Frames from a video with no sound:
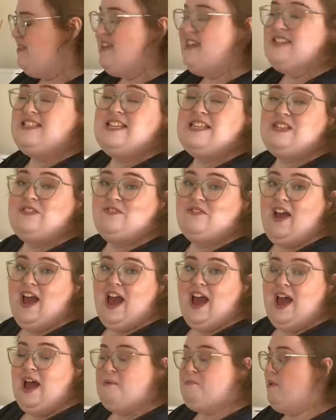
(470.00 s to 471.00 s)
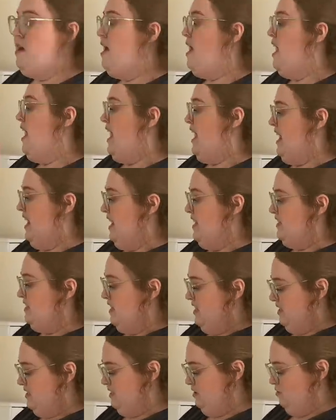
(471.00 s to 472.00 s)
This is fab. It
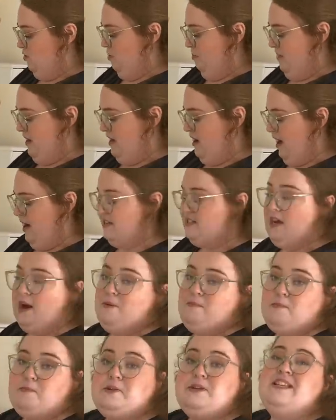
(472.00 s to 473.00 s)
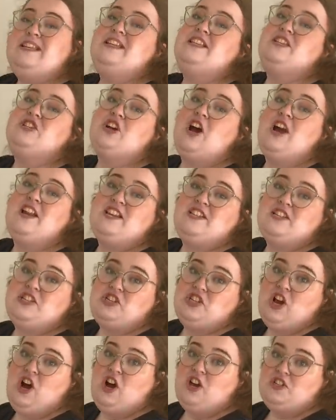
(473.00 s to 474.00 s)
does normally light up, but I need to
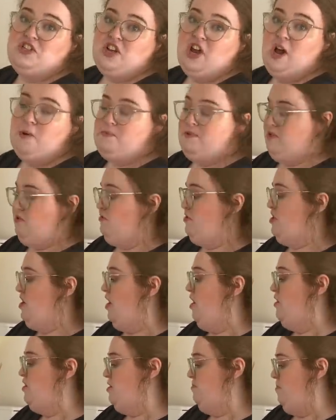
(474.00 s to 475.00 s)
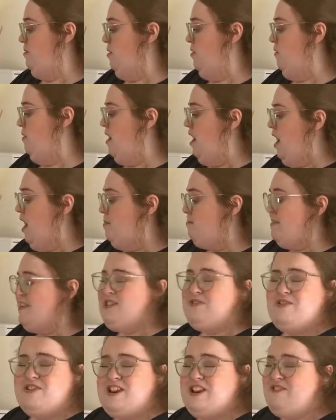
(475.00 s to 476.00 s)
charge it up. It's rechargeable, but
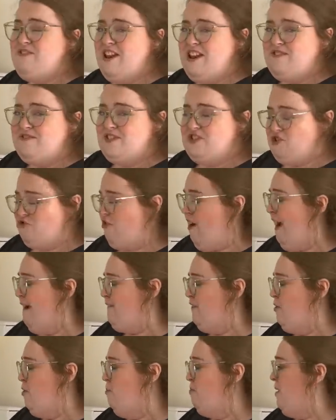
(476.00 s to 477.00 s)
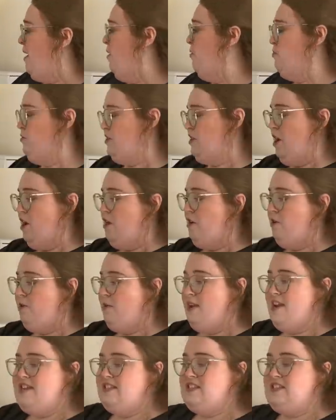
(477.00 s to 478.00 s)
it's really great for travel. But also,
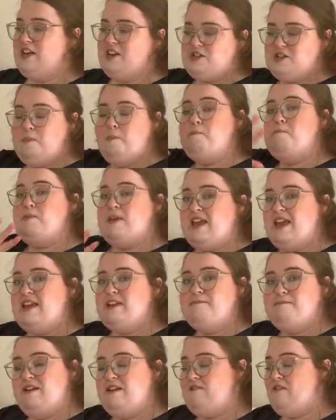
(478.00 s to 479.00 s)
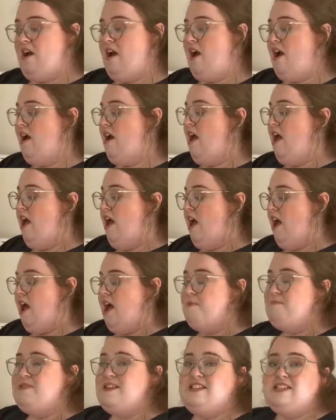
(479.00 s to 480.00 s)
it's such a big mirror.
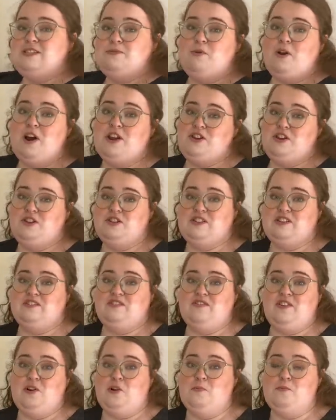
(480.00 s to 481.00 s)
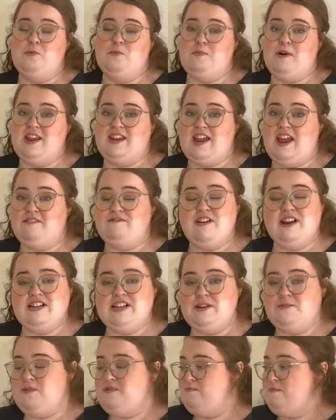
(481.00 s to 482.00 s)
This is what I use to film when I get
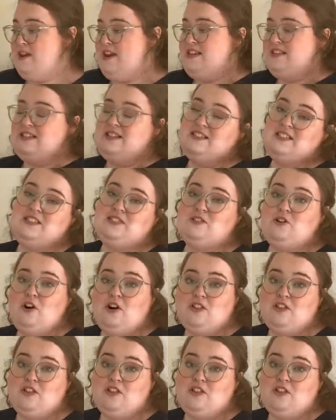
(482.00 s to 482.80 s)
ready with me, because it's got